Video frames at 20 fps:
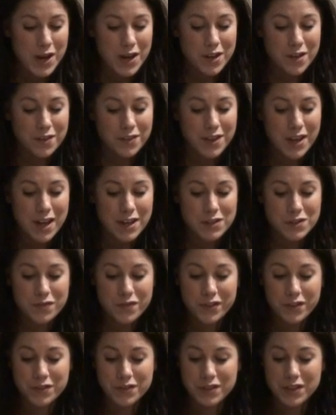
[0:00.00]
waiting on the edge
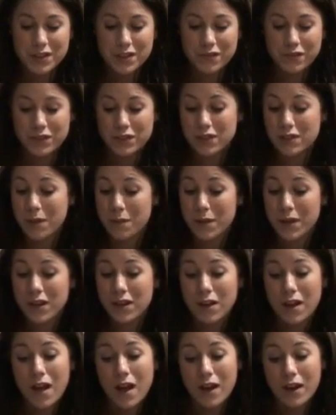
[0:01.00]
of your seat for some
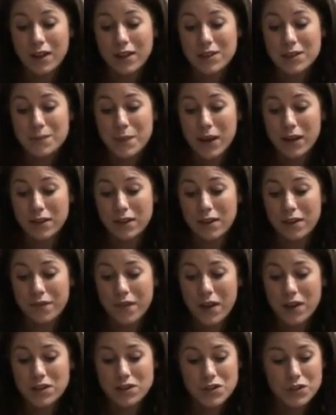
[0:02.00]
unexpected
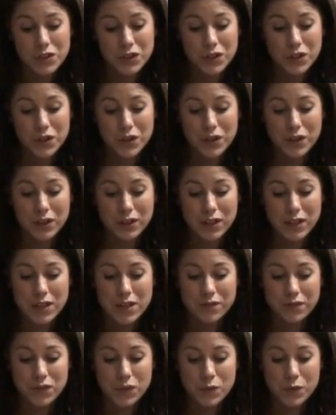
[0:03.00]
event to occur and
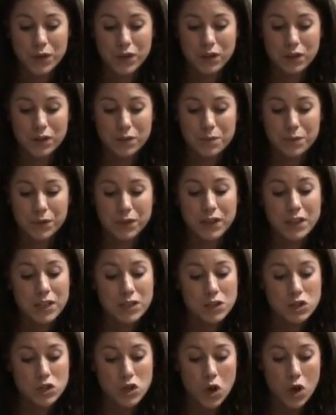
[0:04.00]
leave you in a
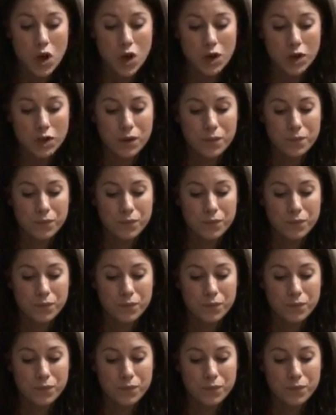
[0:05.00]
complete shock.